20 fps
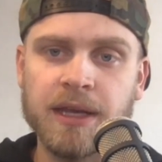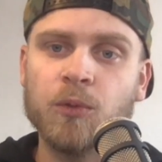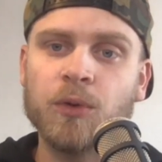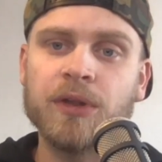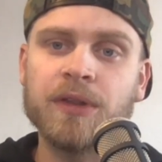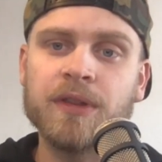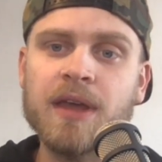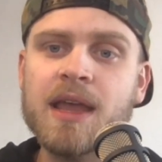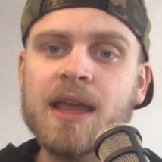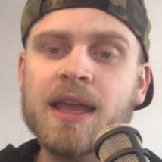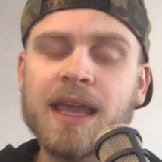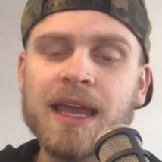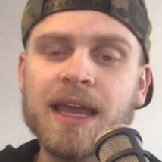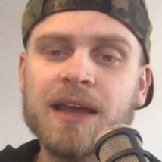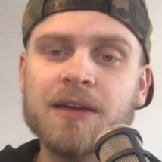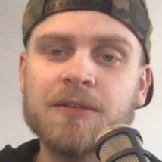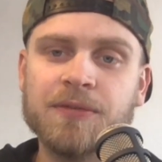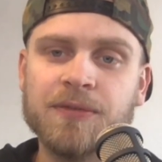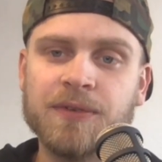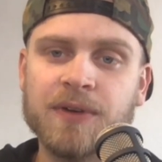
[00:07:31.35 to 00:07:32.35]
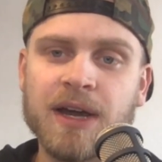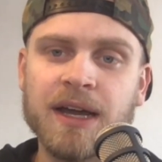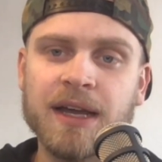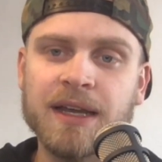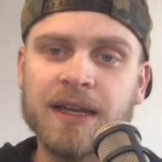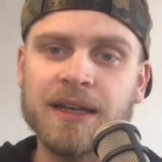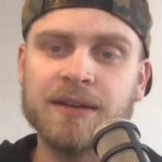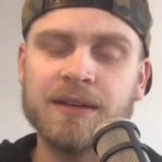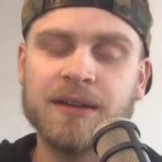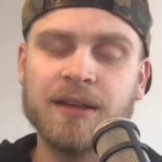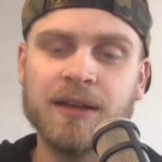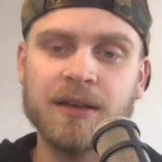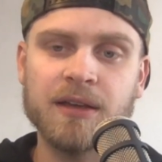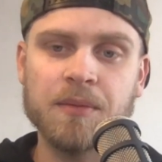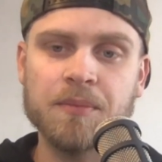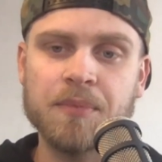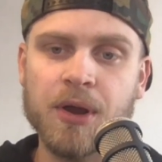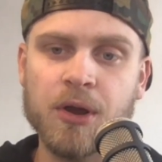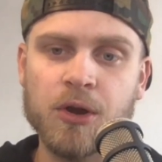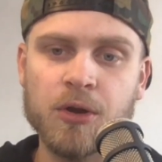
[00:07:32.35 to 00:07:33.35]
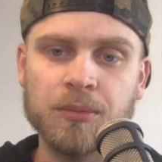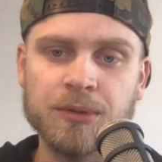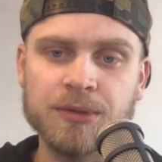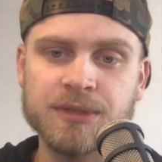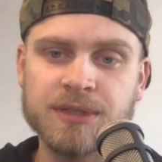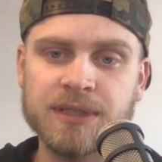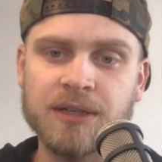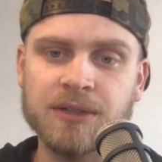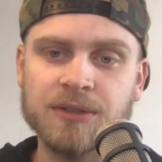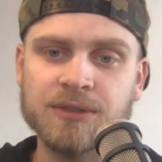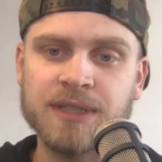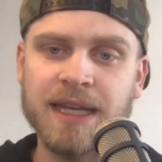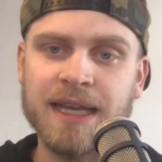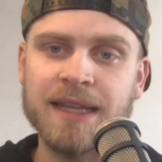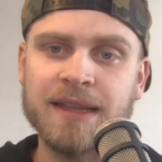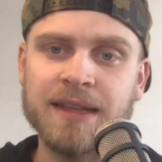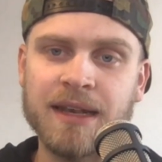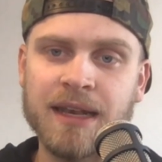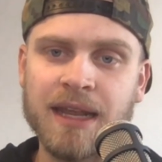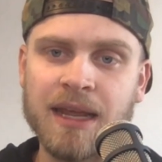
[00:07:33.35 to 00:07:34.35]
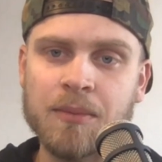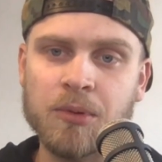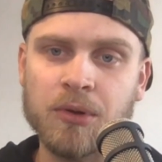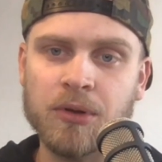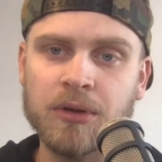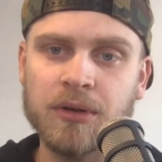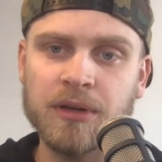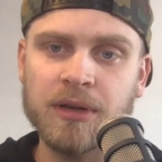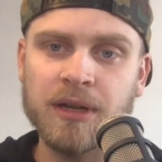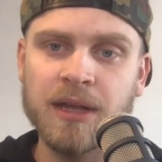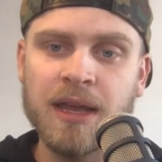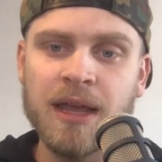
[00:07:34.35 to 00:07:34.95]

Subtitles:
When they can't find comparable sales in the neighborhood,